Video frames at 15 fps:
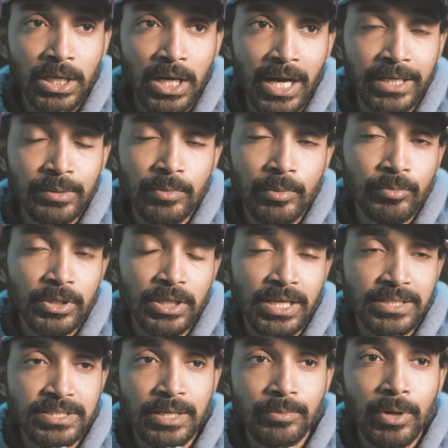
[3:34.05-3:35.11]
I remember
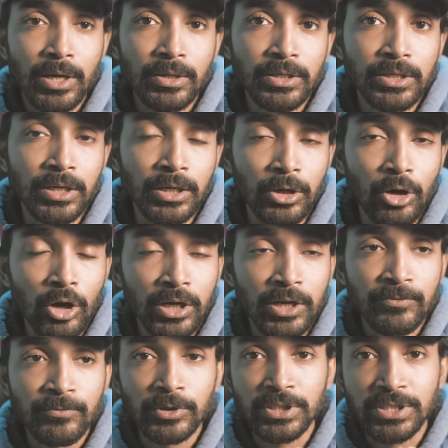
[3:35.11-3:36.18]
last time I
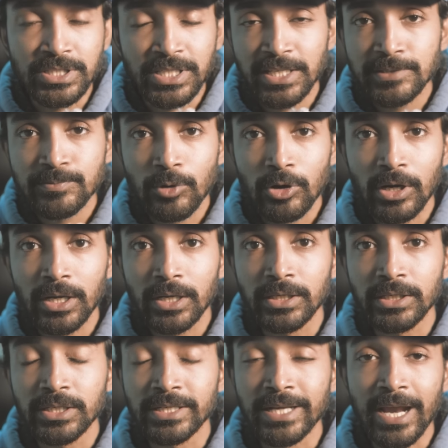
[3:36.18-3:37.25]
ordered for the chain sprocket
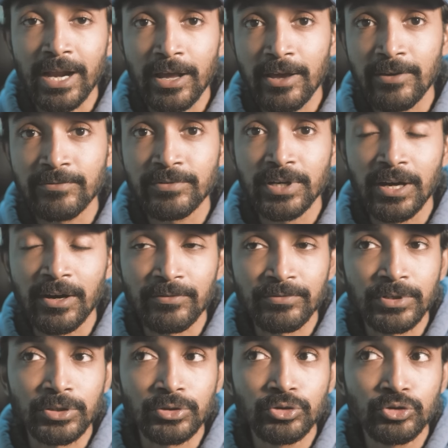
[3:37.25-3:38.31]
and it arrived
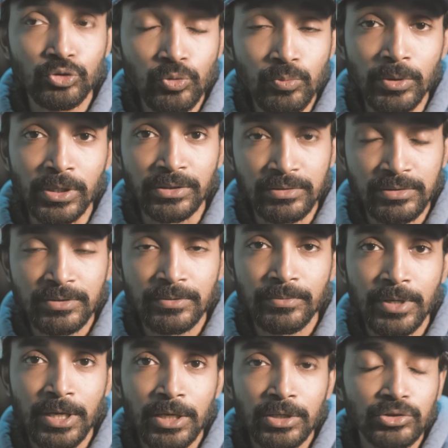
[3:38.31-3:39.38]
after 2 months.
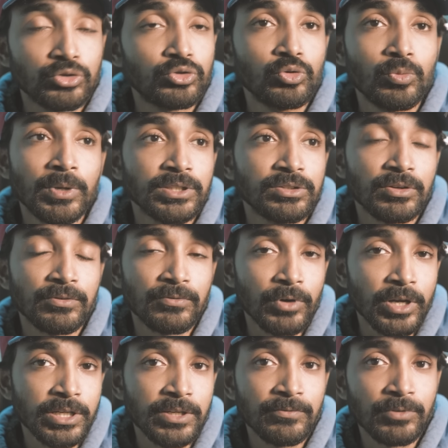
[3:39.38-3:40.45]
So 2 months of
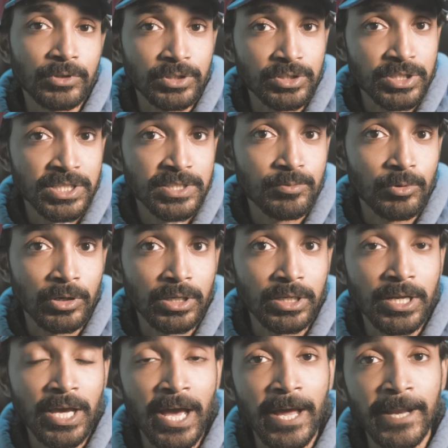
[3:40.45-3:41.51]
waiting for the chain
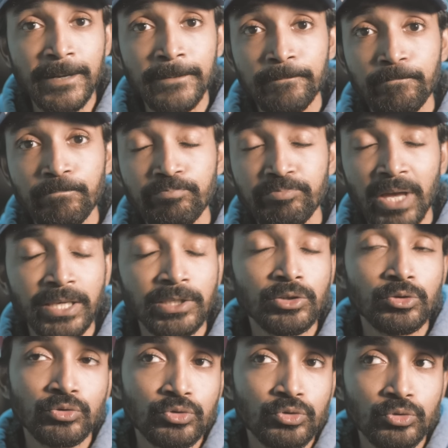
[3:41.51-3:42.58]
sprocket, and I
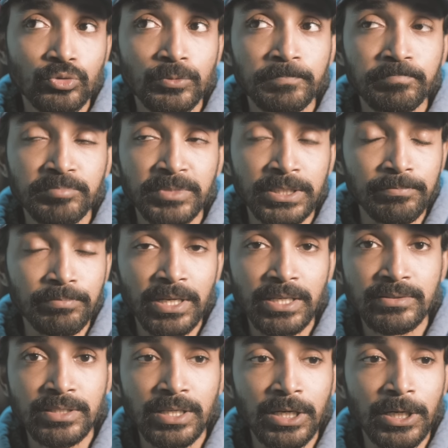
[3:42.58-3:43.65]
used to
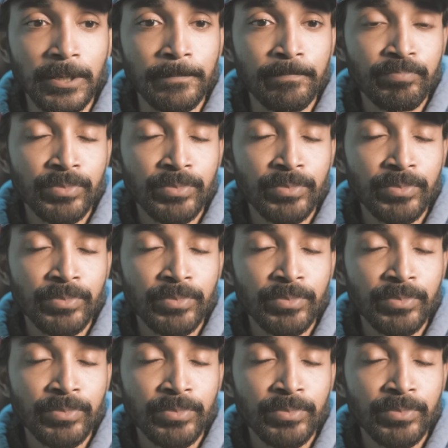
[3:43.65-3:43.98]
replace the